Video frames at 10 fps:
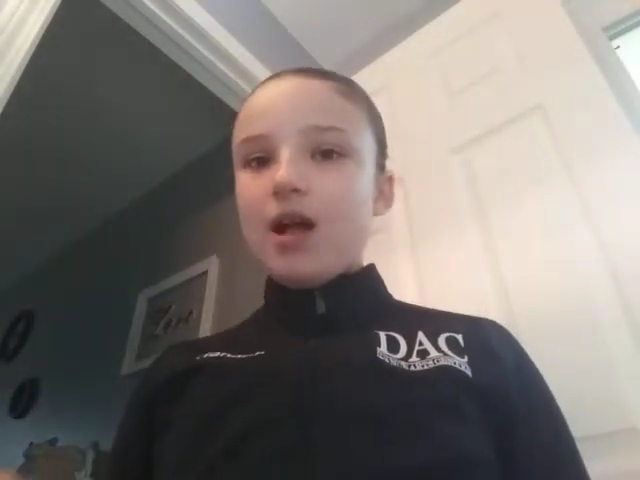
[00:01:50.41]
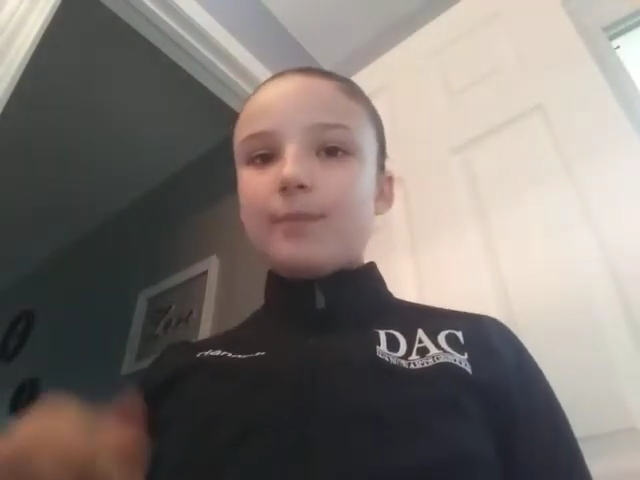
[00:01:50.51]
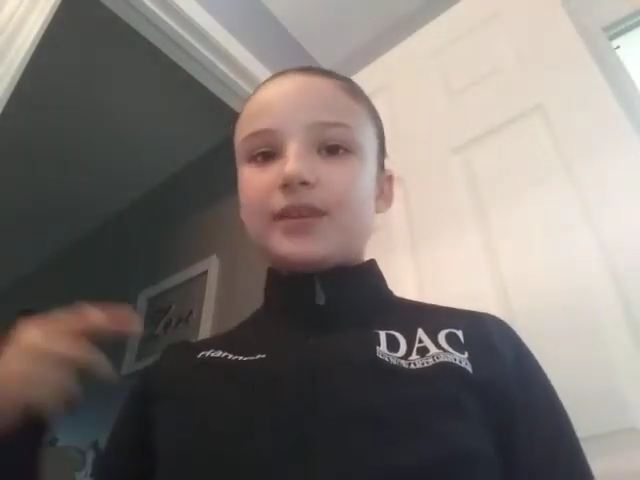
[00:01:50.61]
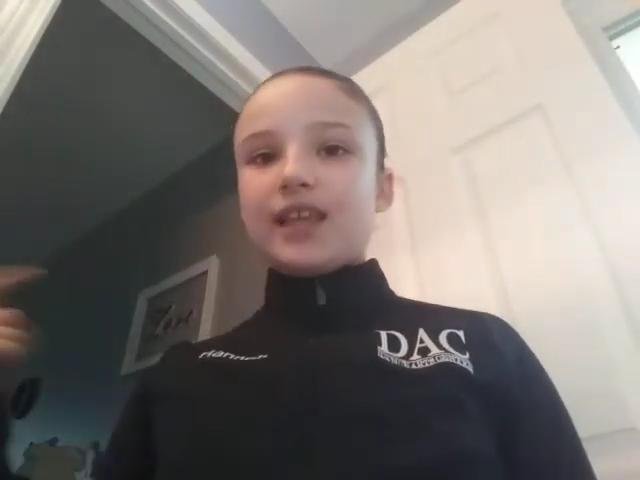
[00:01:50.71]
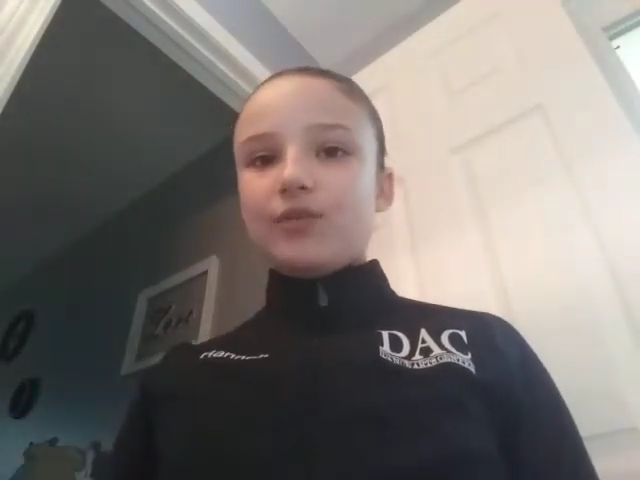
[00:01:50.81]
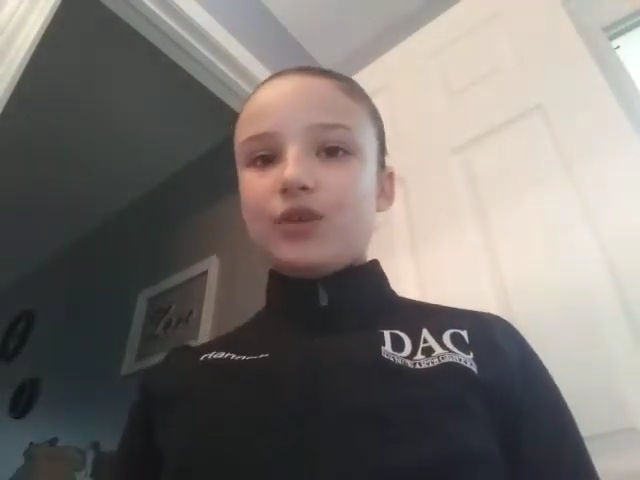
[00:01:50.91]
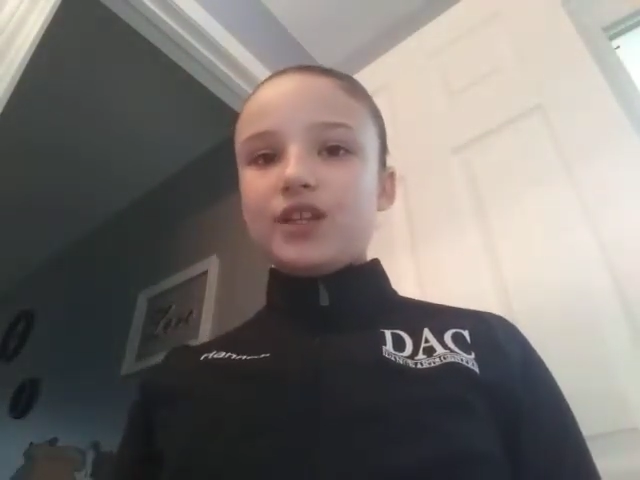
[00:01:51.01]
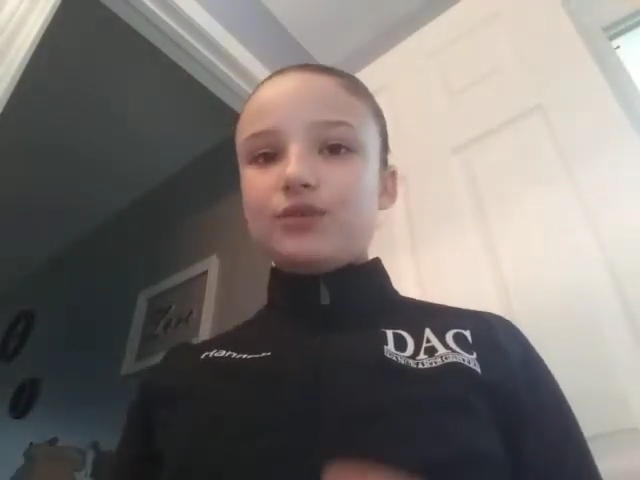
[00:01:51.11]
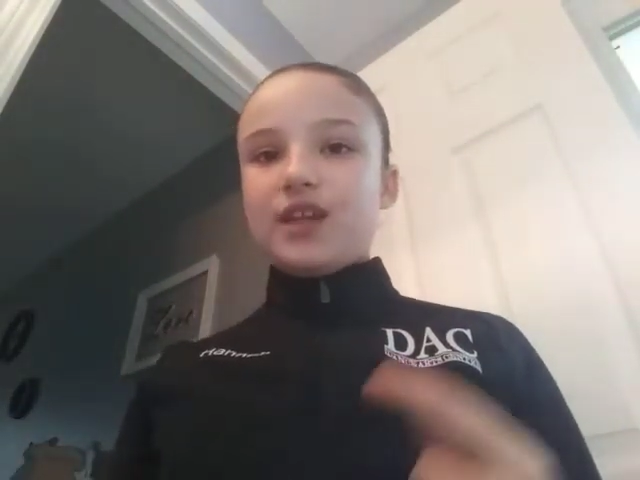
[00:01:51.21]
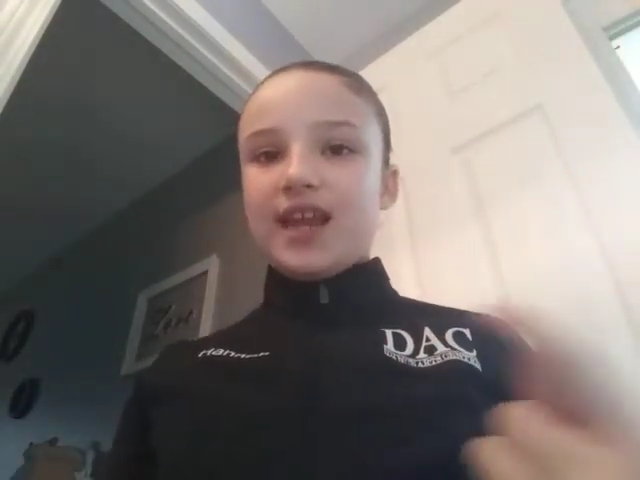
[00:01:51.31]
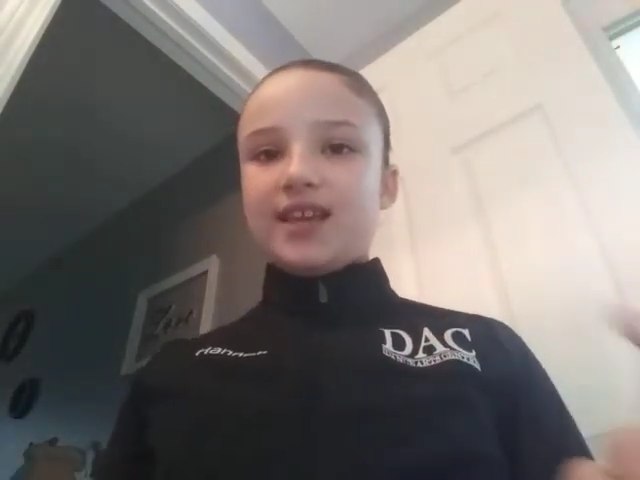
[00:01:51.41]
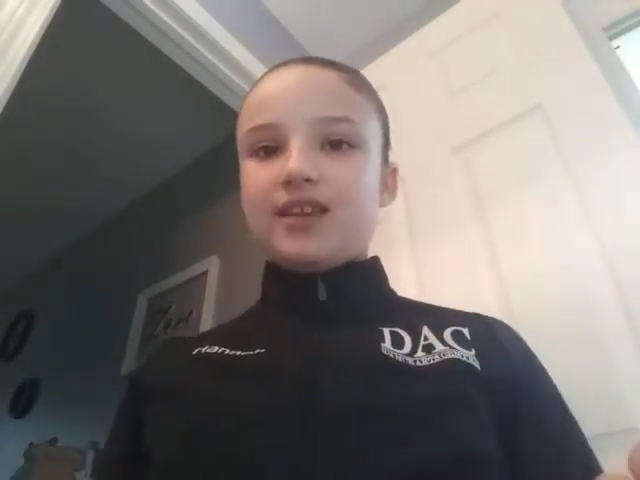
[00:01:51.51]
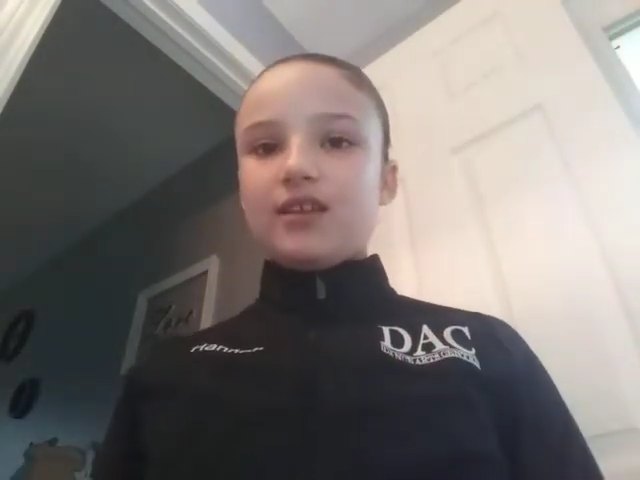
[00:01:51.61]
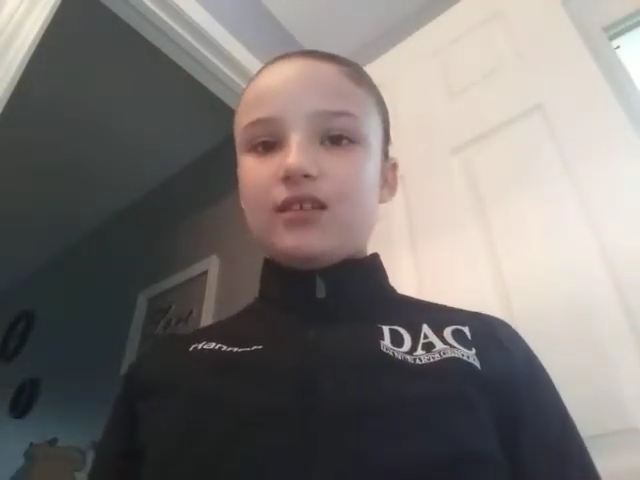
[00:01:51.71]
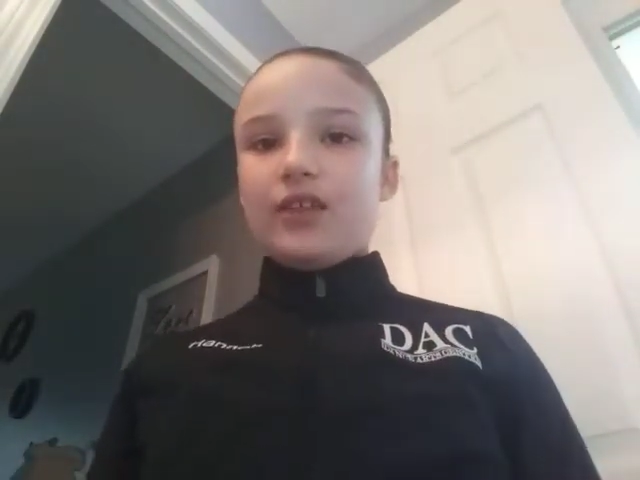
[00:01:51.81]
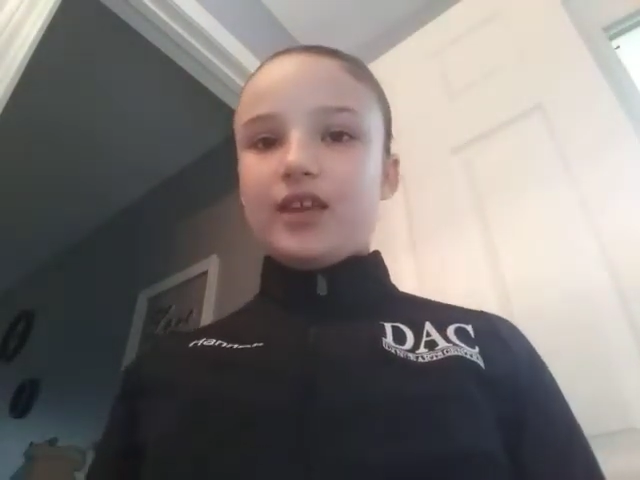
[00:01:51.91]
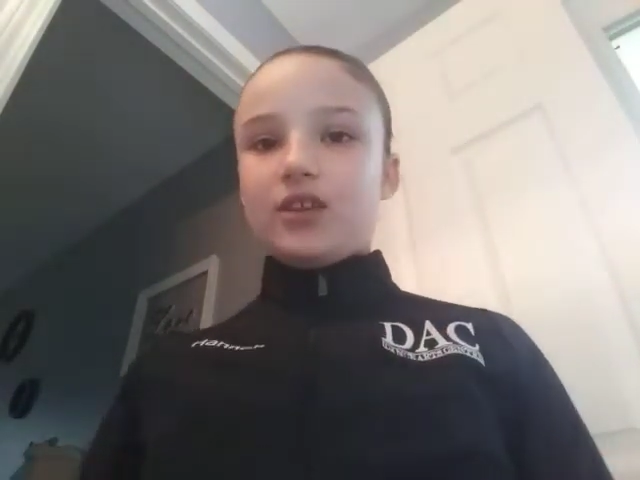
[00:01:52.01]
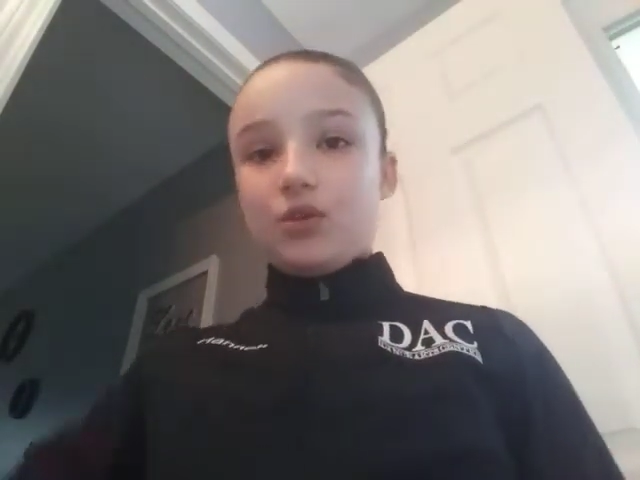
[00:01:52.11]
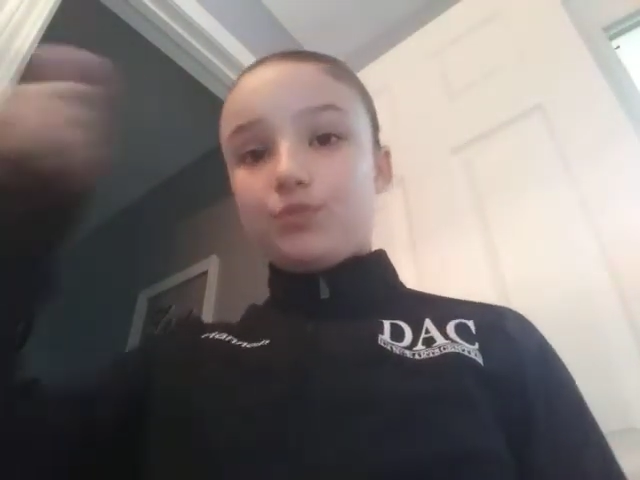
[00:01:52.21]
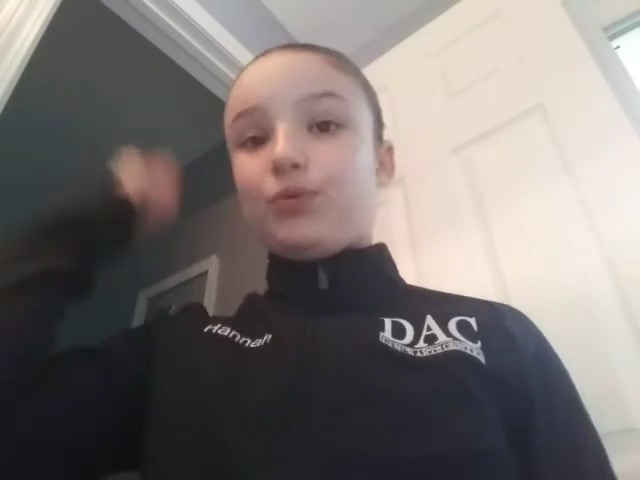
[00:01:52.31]
But then when you take, like,
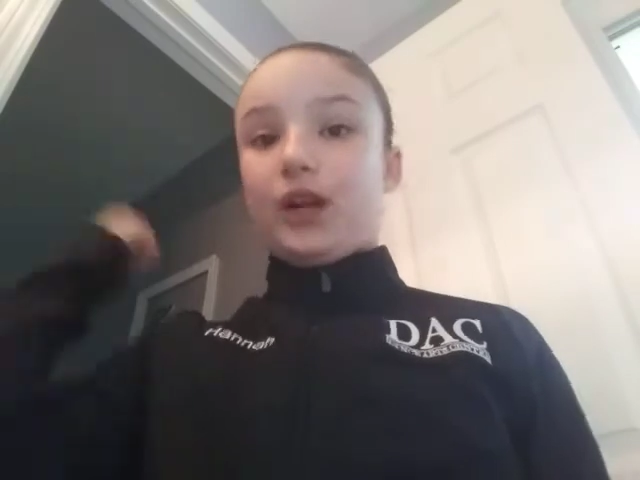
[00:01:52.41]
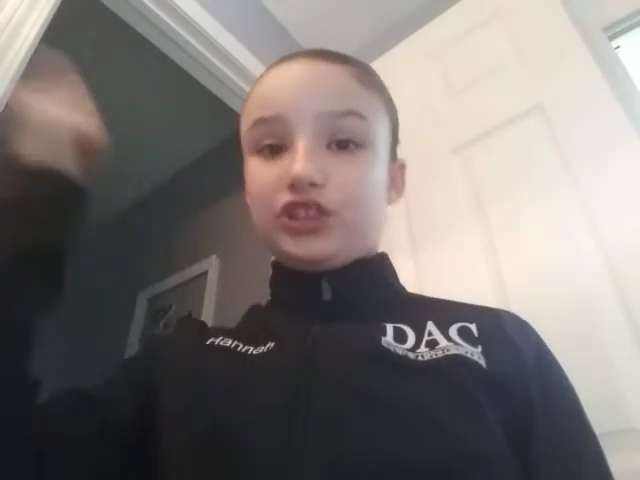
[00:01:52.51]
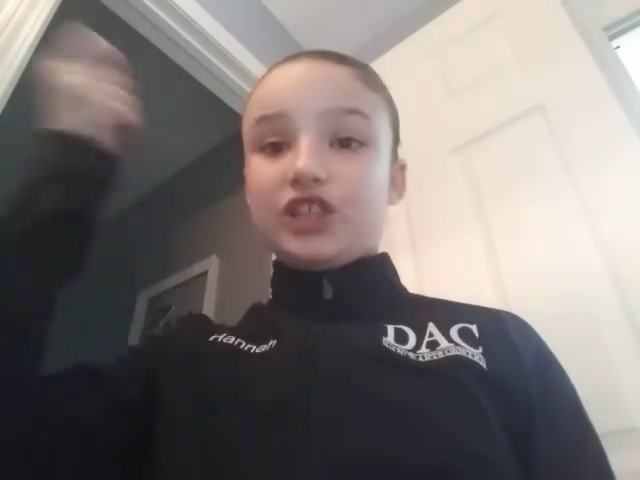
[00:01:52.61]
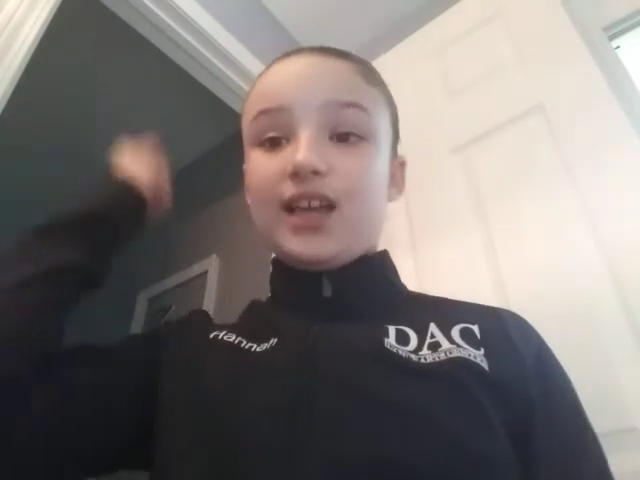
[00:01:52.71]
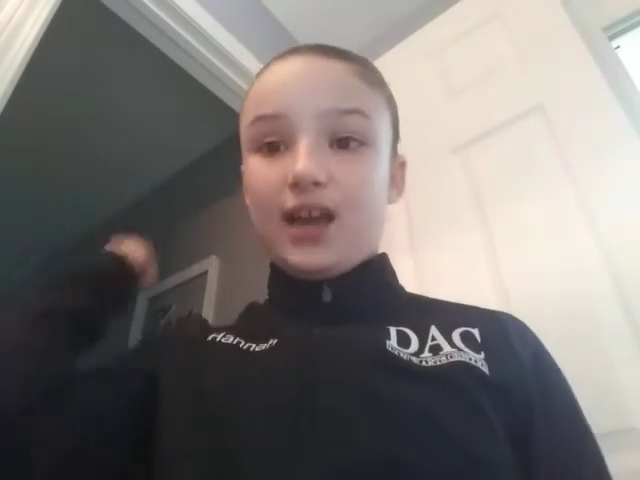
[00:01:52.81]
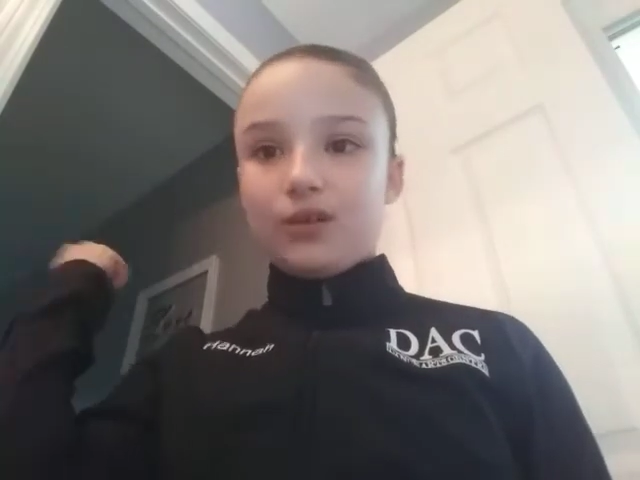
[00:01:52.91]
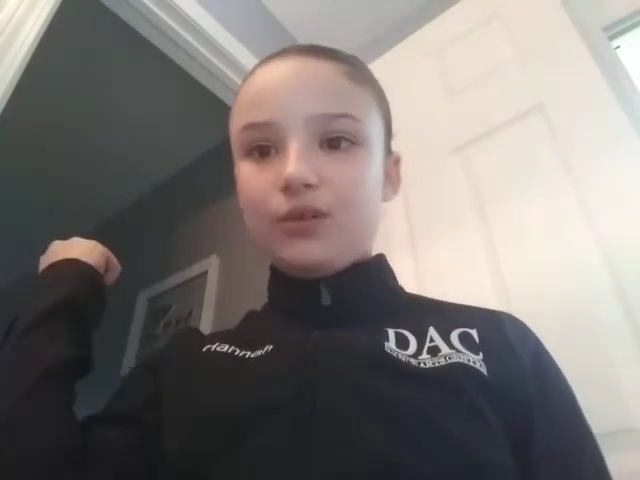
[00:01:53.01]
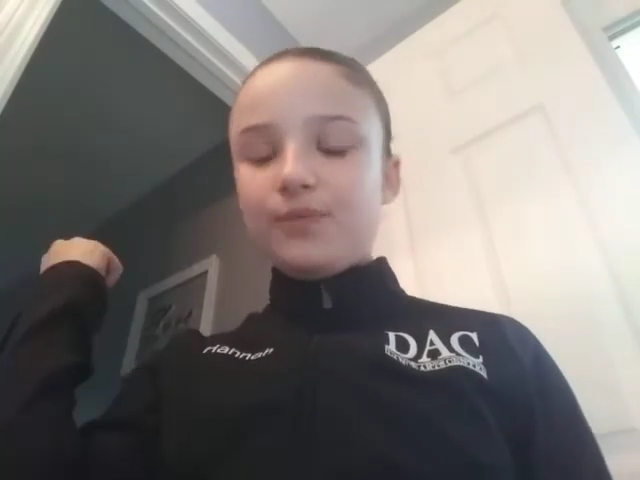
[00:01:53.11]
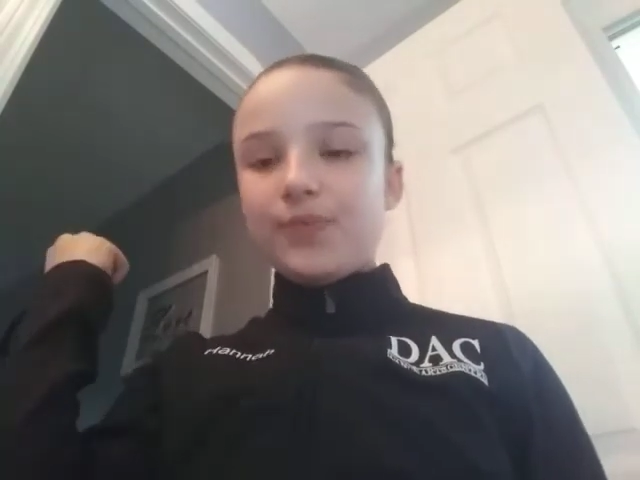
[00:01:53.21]
you brush it out,